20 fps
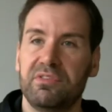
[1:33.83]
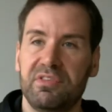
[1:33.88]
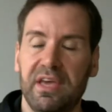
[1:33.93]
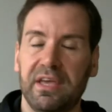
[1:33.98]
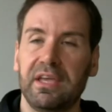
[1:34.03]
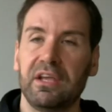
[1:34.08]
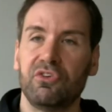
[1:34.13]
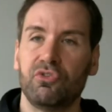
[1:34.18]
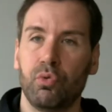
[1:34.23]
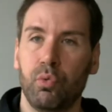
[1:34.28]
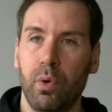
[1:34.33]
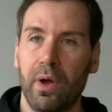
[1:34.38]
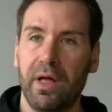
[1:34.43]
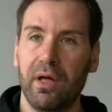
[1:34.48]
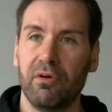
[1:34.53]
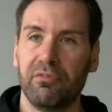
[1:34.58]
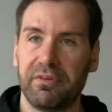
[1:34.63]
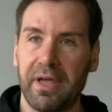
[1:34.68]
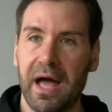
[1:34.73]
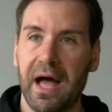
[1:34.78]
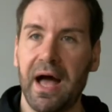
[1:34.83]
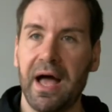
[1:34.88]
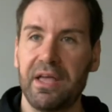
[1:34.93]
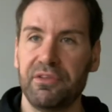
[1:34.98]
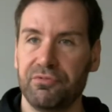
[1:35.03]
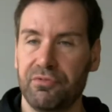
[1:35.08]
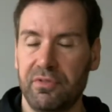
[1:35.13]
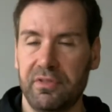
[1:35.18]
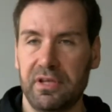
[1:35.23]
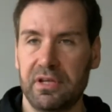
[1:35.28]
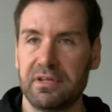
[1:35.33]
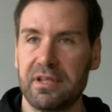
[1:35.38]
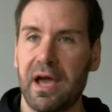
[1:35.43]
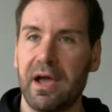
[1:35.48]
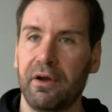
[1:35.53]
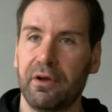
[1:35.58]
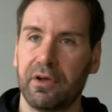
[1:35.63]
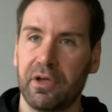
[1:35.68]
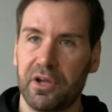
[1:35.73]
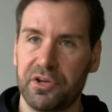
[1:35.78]
We're only taking 12 guys for the
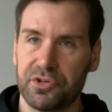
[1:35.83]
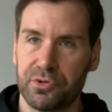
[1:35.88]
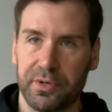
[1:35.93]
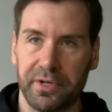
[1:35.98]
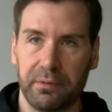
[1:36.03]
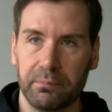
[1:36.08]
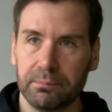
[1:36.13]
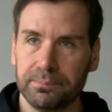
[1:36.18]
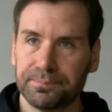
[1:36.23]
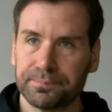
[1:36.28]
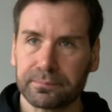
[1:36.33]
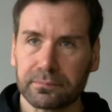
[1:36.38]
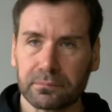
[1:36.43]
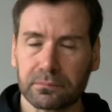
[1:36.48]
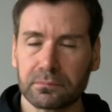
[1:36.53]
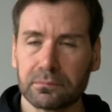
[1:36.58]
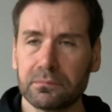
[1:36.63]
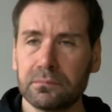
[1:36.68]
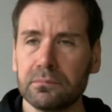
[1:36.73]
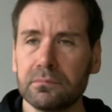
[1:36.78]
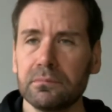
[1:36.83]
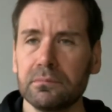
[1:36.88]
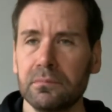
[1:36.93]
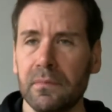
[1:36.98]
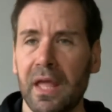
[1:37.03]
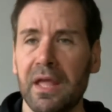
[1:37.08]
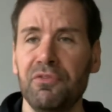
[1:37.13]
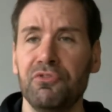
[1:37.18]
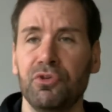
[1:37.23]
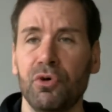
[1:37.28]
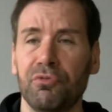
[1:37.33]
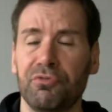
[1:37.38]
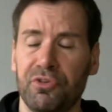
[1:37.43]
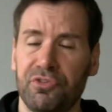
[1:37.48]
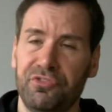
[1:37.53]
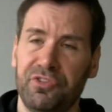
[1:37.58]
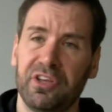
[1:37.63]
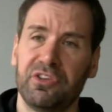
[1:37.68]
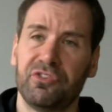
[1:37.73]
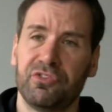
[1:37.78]
entire country and so
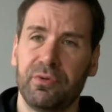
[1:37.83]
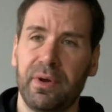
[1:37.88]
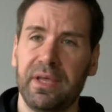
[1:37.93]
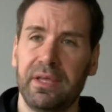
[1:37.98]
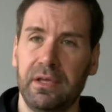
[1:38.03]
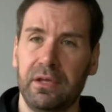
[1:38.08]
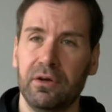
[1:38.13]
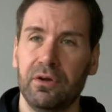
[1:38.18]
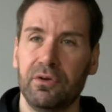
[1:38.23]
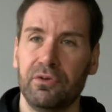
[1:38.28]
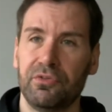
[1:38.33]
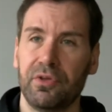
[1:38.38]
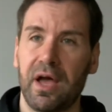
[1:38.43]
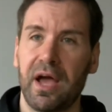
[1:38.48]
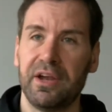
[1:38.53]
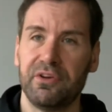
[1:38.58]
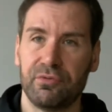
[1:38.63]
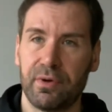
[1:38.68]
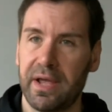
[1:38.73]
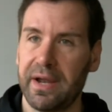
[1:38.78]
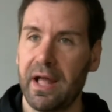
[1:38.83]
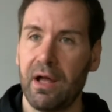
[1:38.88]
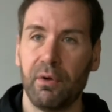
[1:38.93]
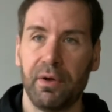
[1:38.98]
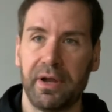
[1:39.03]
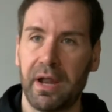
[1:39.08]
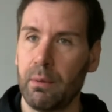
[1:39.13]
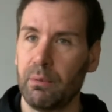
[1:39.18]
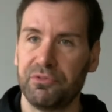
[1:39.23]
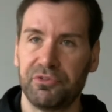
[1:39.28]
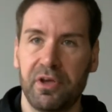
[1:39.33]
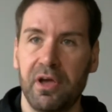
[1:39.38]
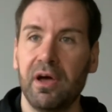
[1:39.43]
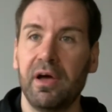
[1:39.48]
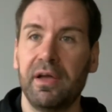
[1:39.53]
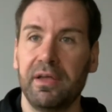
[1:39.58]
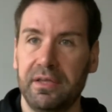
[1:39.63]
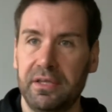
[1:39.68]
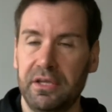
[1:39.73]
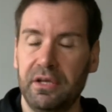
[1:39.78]
for six straight years, I tried out and I was
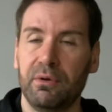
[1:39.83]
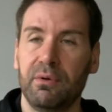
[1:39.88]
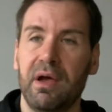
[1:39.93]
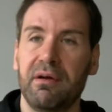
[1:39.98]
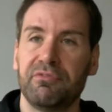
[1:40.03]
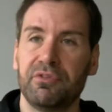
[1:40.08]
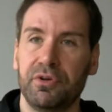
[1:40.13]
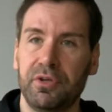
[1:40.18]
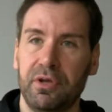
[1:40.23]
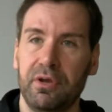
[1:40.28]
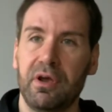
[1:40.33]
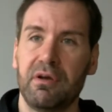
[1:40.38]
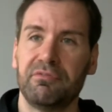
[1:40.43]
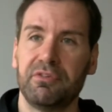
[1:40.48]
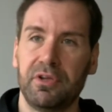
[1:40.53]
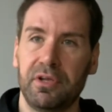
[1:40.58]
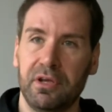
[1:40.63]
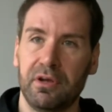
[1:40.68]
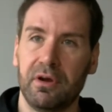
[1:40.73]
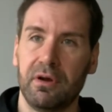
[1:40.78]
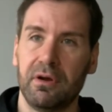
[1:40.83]
cut year after year after